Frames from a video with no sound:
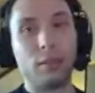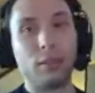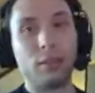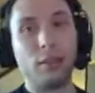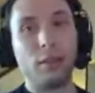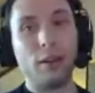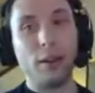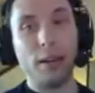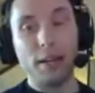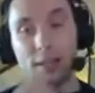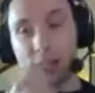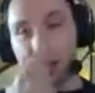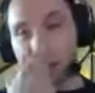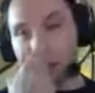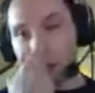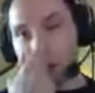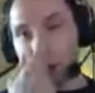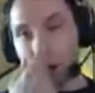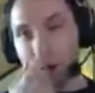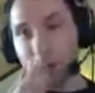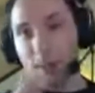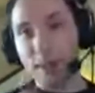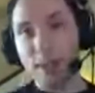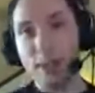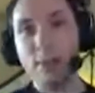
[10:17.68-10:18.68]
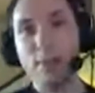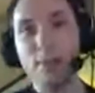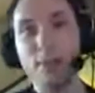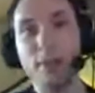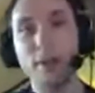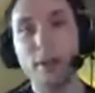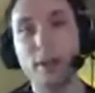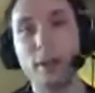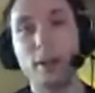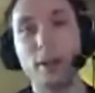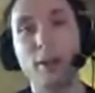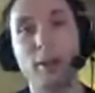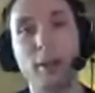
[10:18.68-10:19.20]
All right, so for our theme,
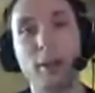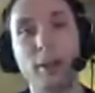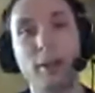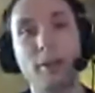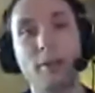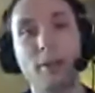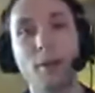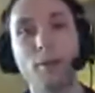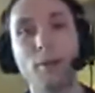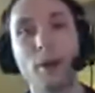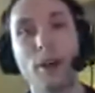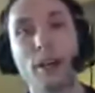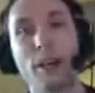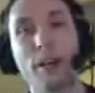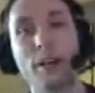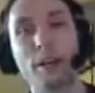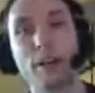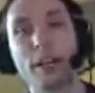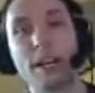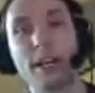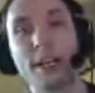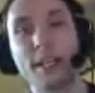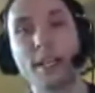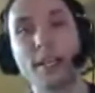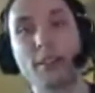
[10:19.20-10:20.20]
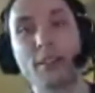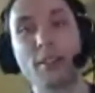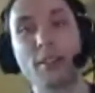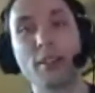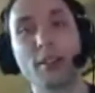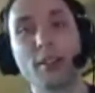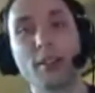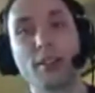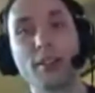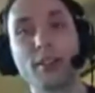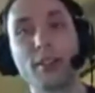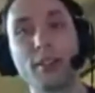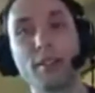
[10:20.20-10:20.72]
we wanted our content
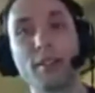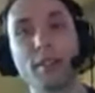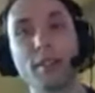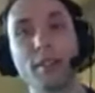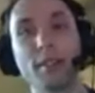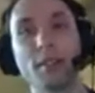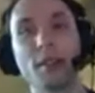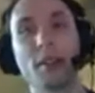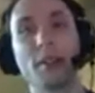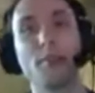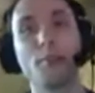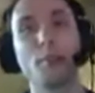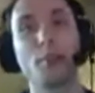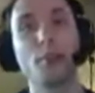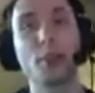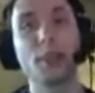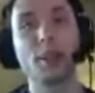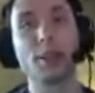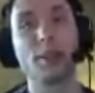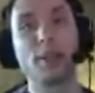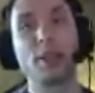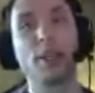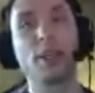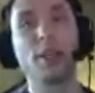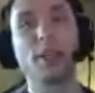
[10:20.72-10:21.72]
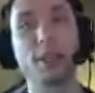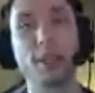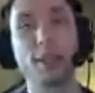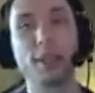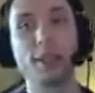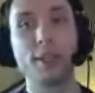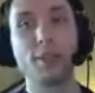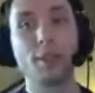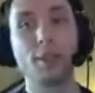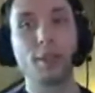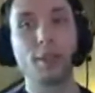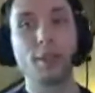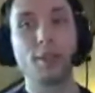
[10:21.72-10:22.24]
authors to start porting our
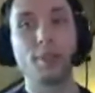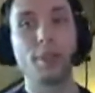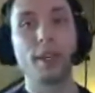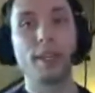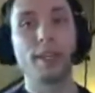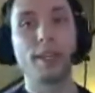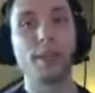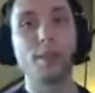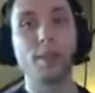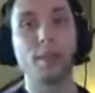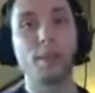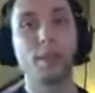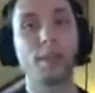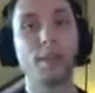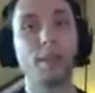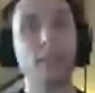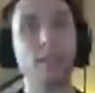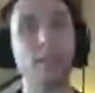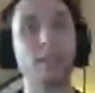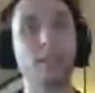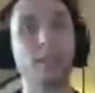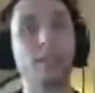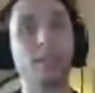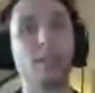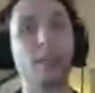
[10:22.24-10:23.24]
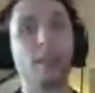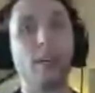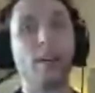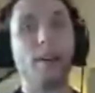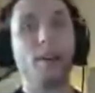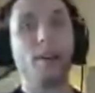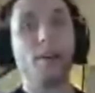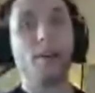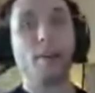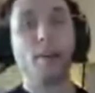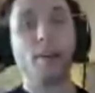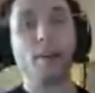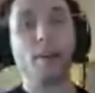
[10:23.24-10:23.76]
content as soon as possible.
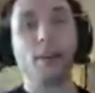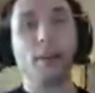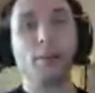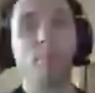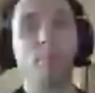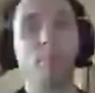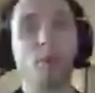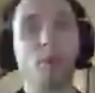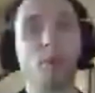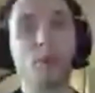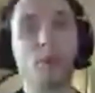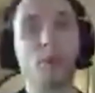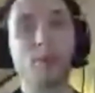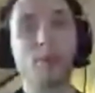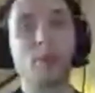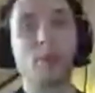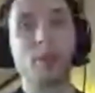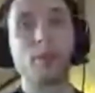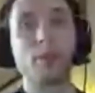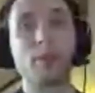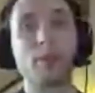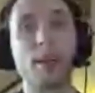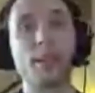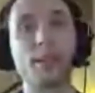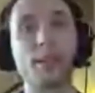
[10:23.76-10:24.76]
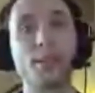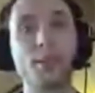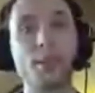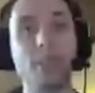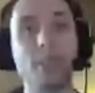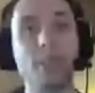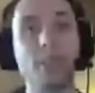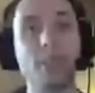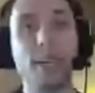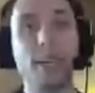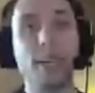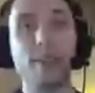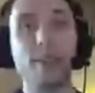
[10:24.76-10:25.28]
And, the approach that worked for us was
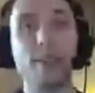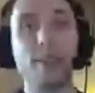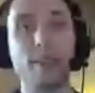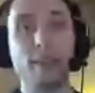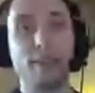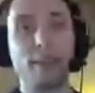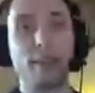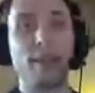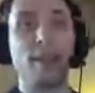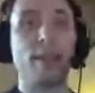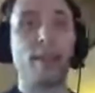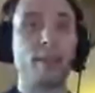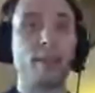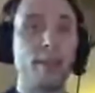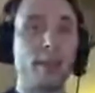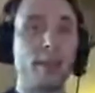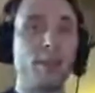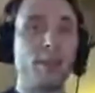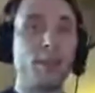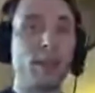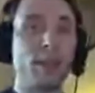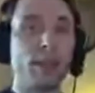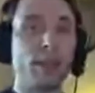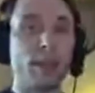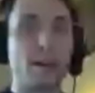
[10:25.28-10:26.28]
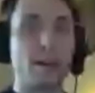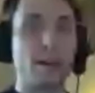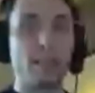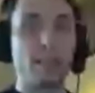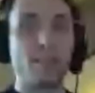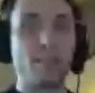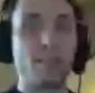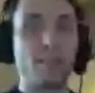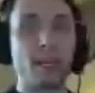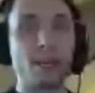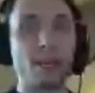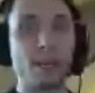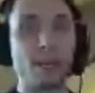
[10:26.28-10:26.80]
to get that theme and the
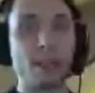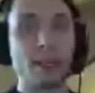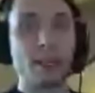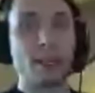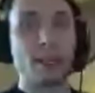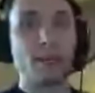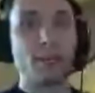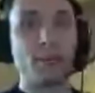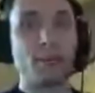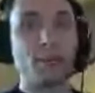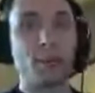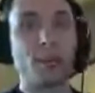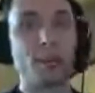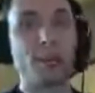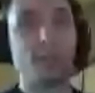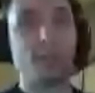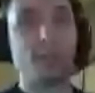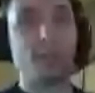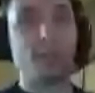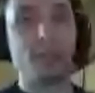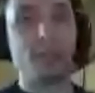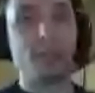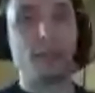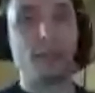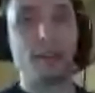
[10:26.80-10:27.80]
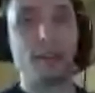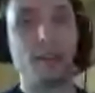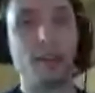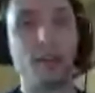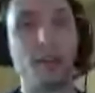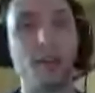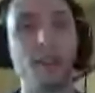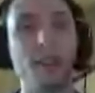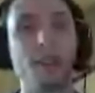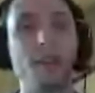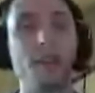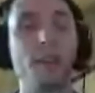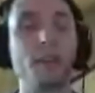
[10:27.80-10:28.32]
content model set up first.
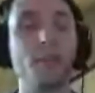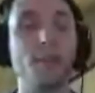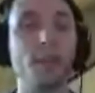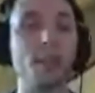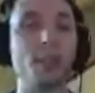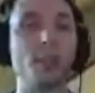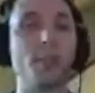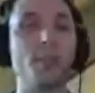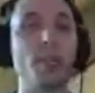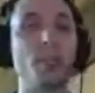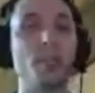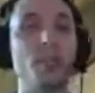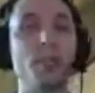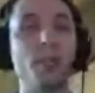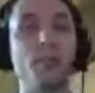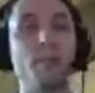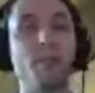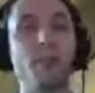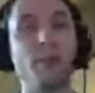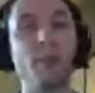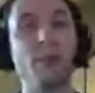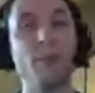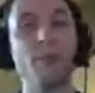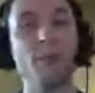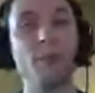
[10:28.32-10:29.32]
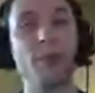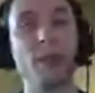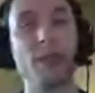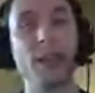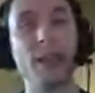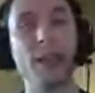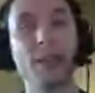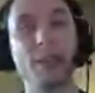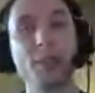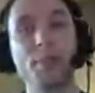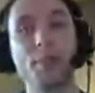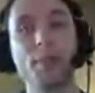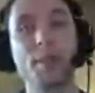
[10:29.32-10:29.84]
Now, as Sebastian mentioned, we really
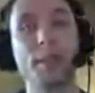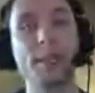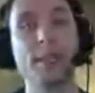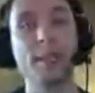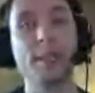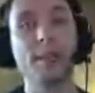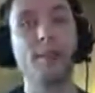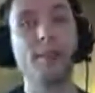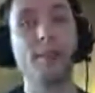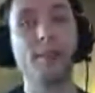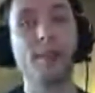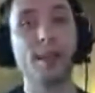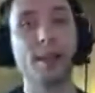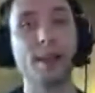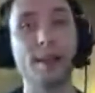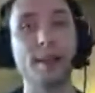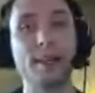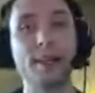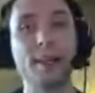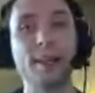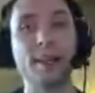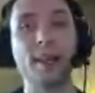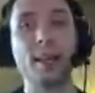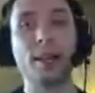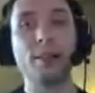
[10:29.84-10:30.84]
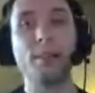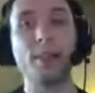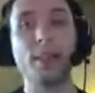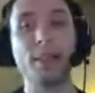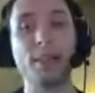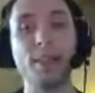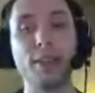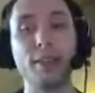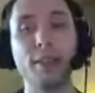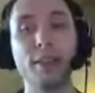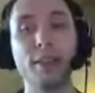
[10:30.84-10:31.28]
had a small team and a tight timeline,